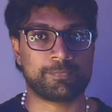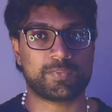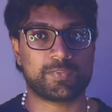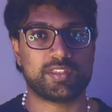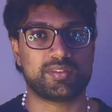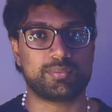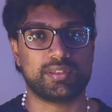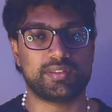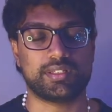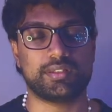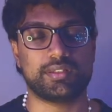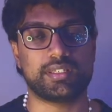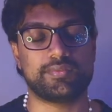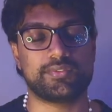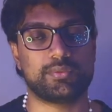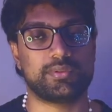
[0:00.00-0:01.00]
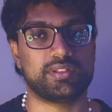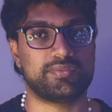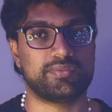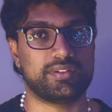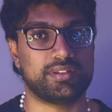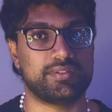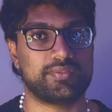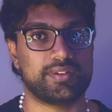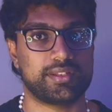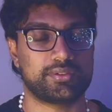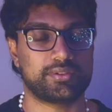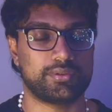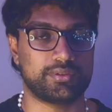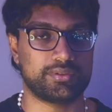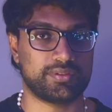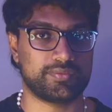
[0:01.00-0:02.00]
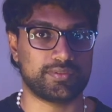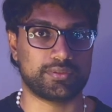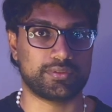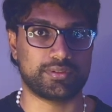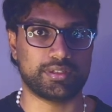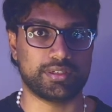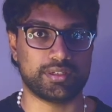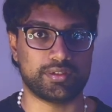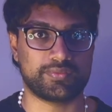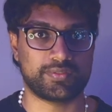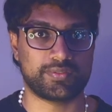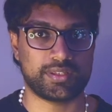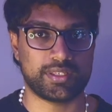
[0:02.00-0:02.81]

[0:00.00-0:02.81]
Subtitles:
This basically gives you a different effect on your photograph.